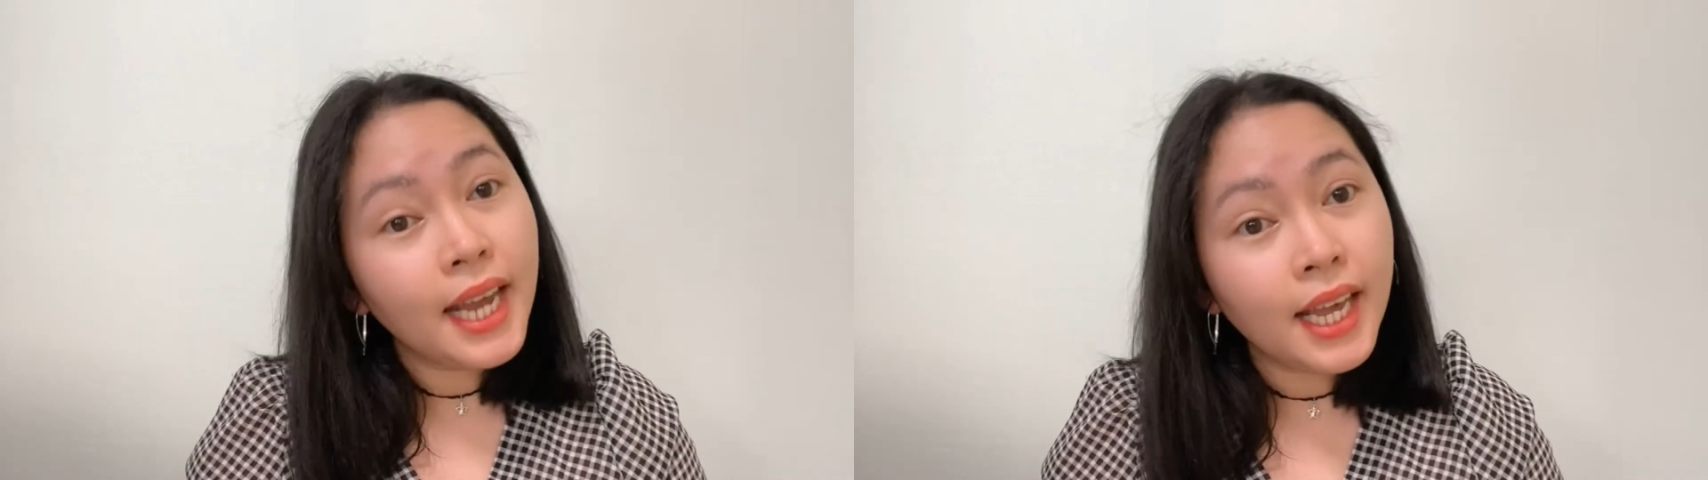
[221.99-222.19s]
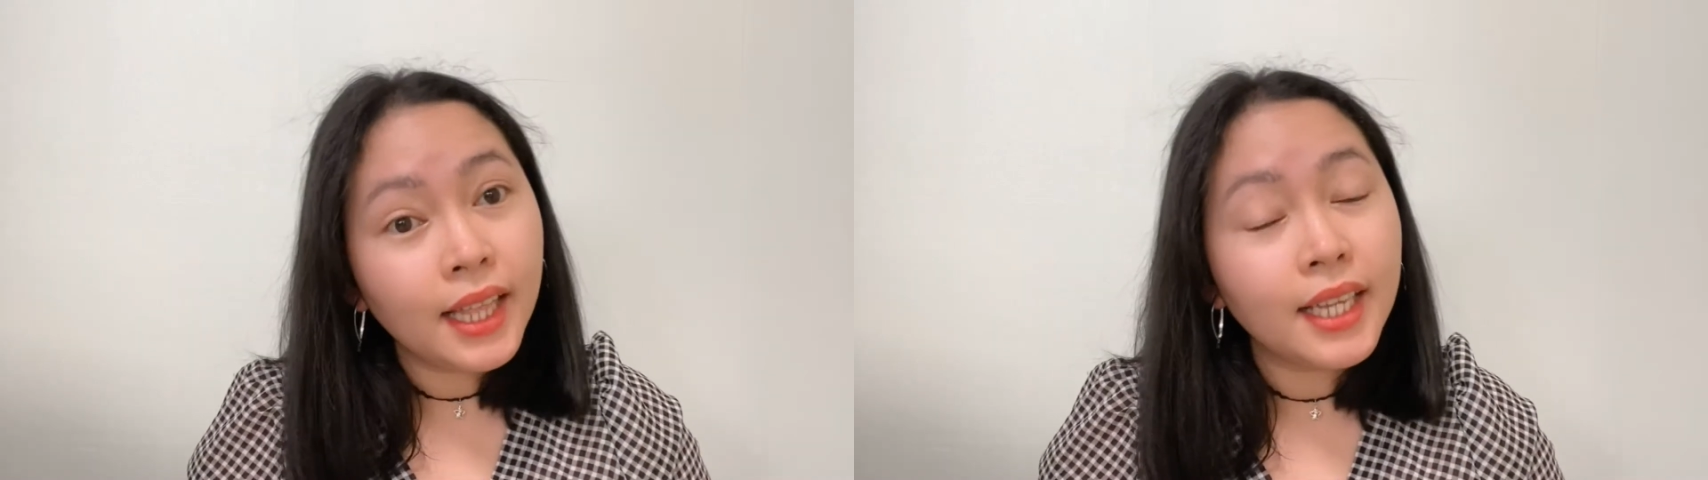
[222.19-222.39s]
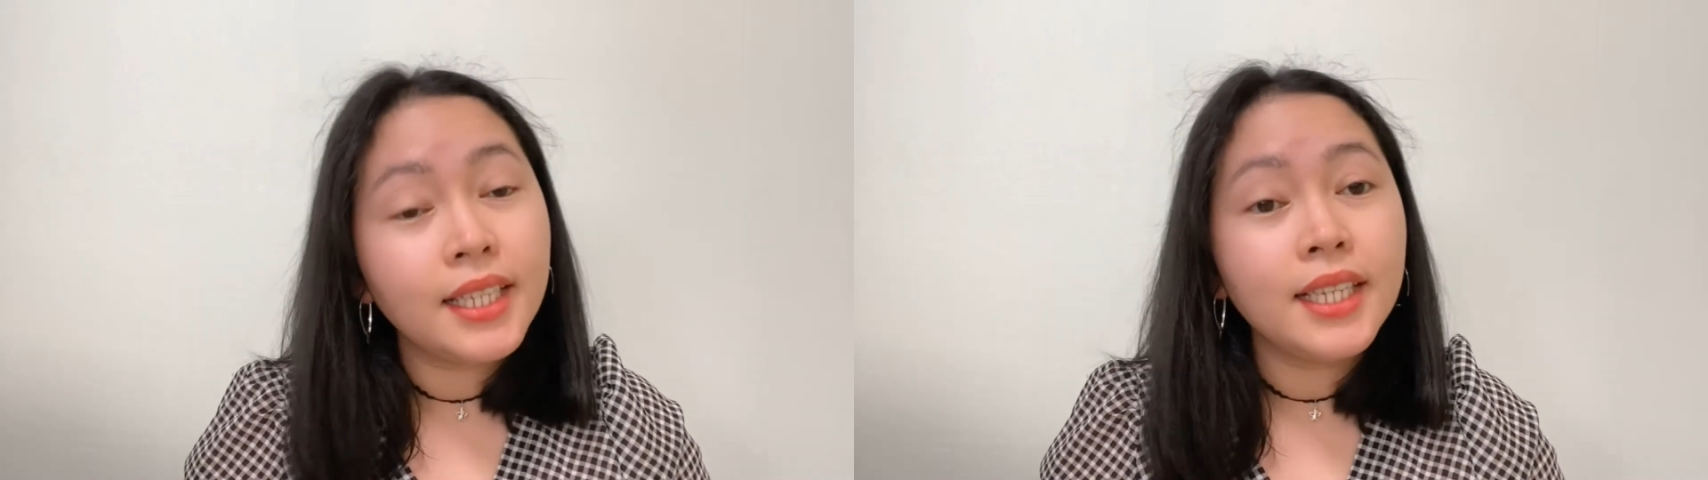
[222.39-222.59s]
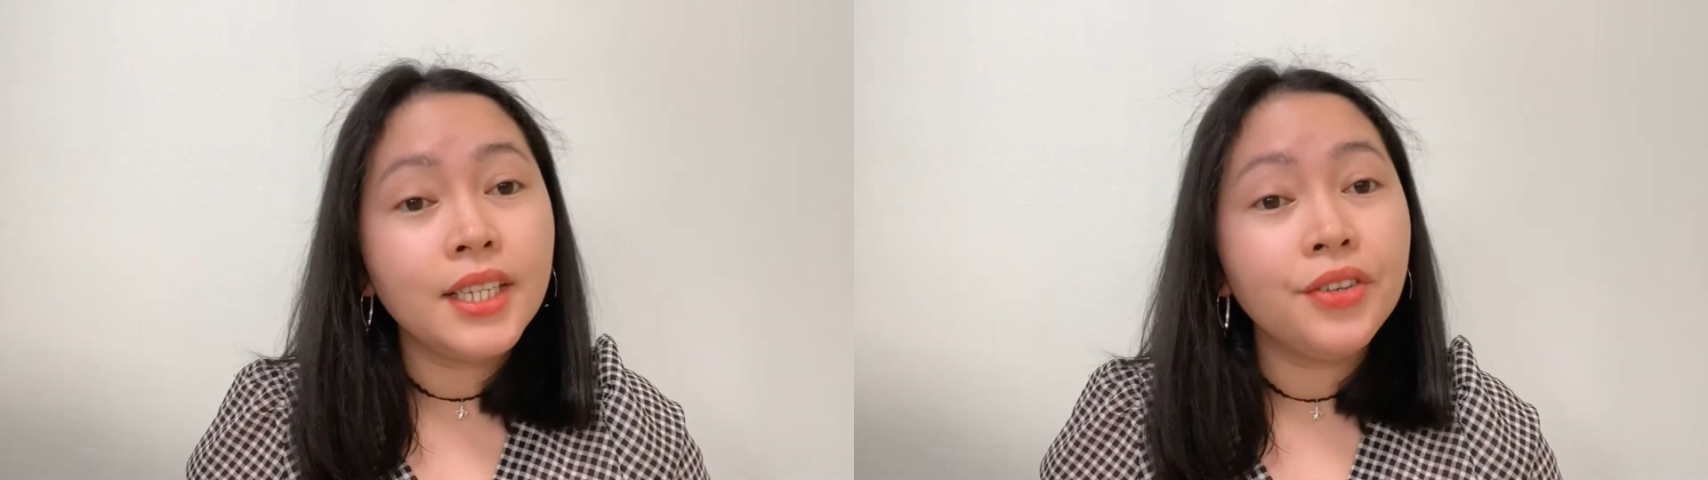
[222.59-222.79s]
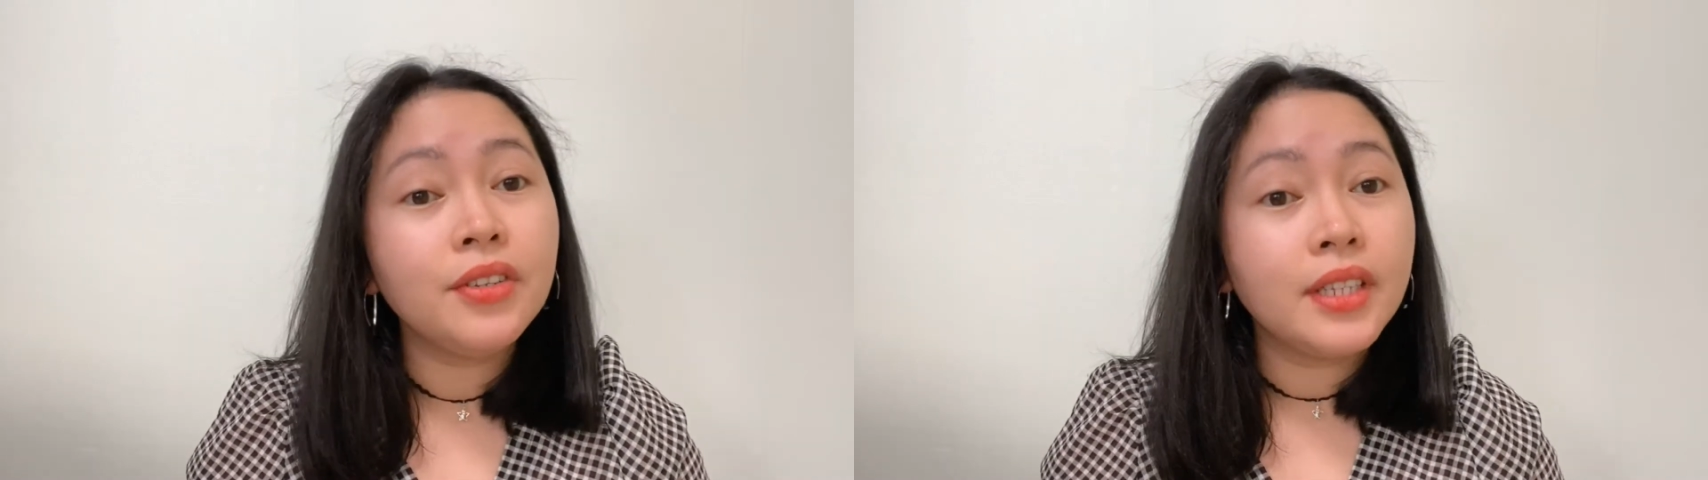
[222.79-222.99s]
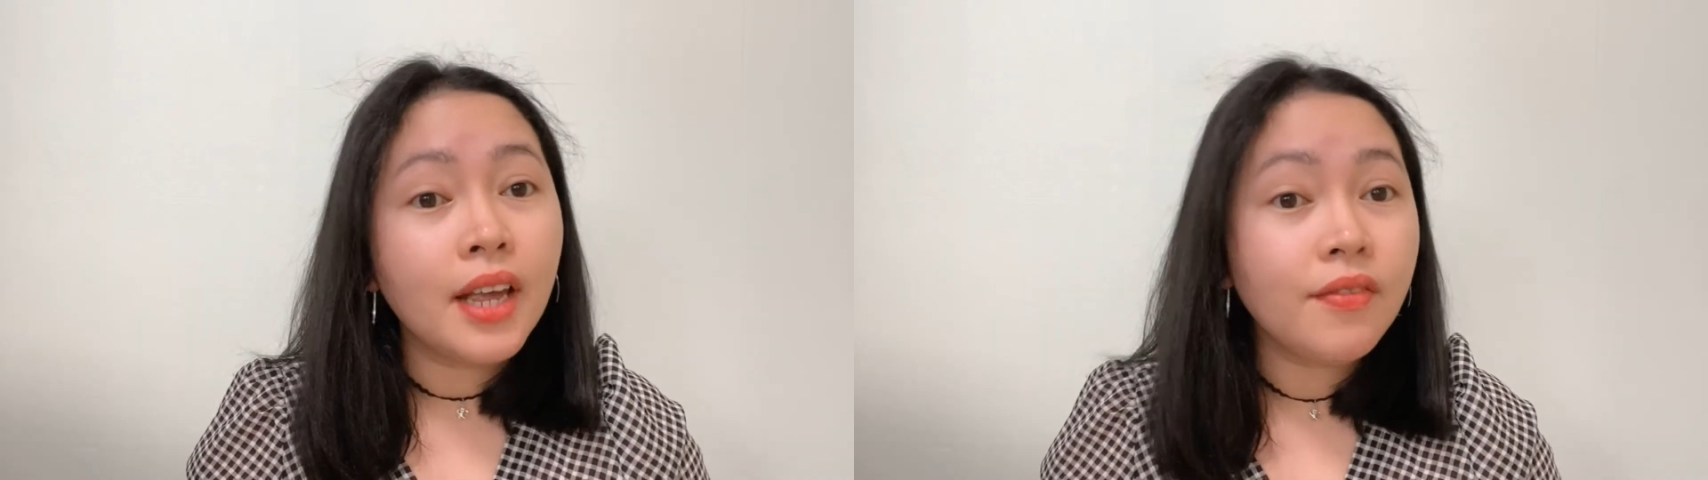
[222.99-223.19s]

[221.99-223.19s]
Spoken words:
tale as a serious